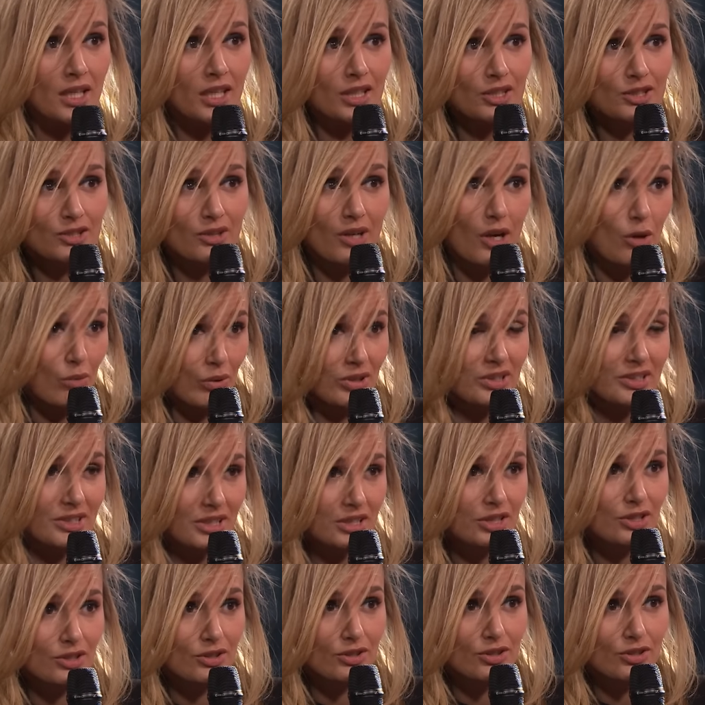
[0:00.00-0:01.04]
So I
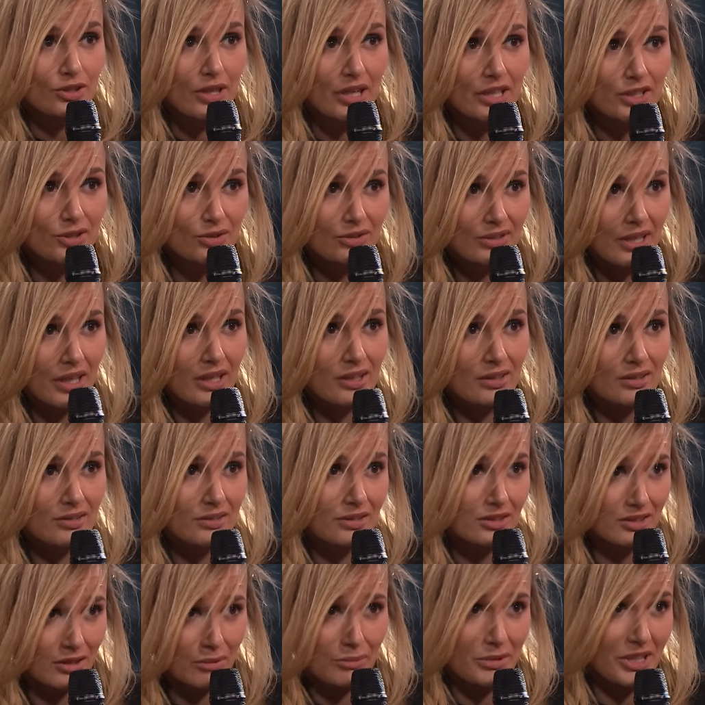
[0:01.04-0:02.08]
wanted to try to tackle
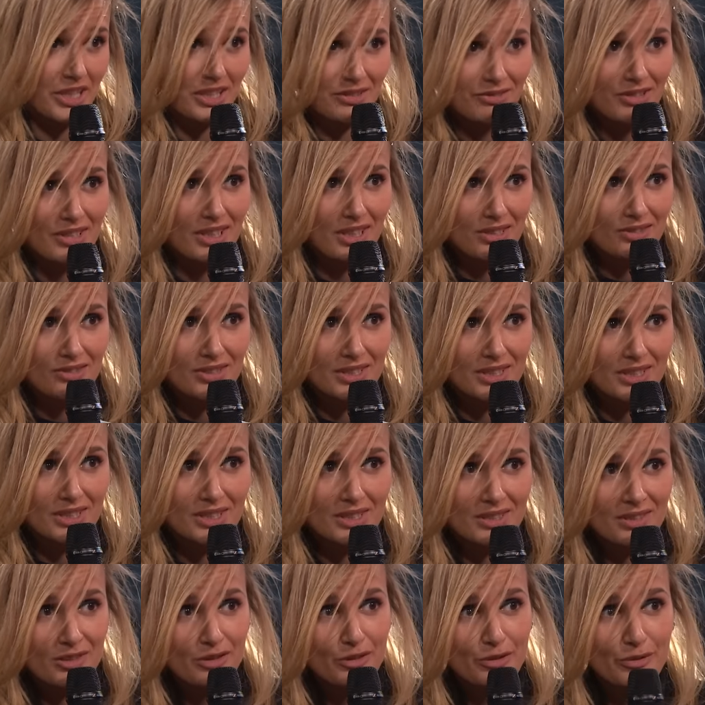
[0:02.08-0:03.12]
this subject for that
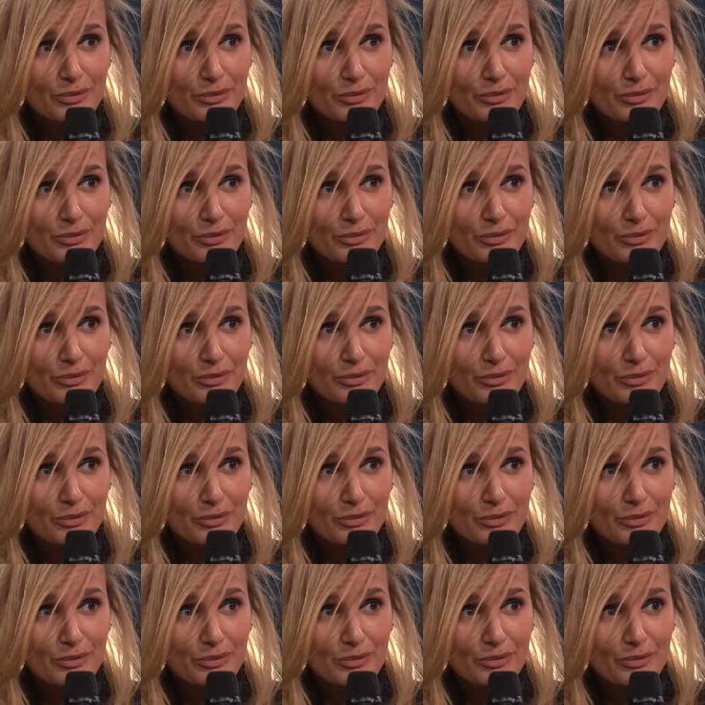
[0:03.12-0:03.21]
reason.